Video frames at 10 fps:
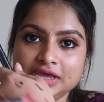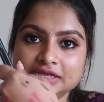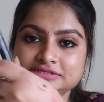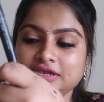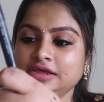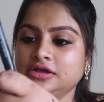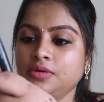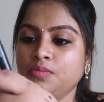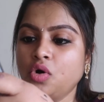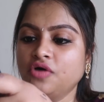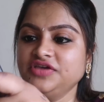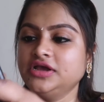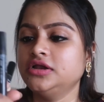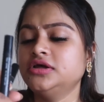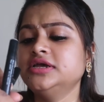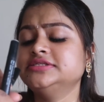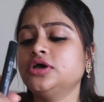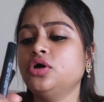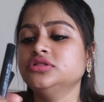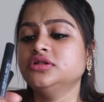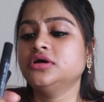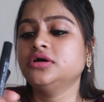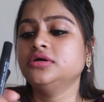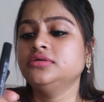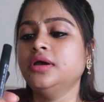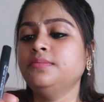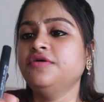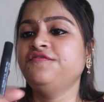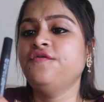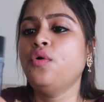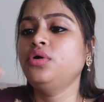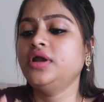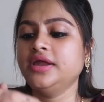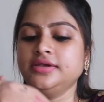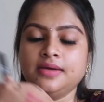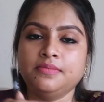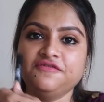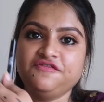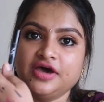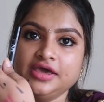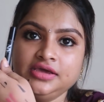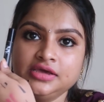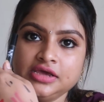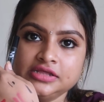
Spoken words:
It's like a mauve color. It's on the number 4 and number 5.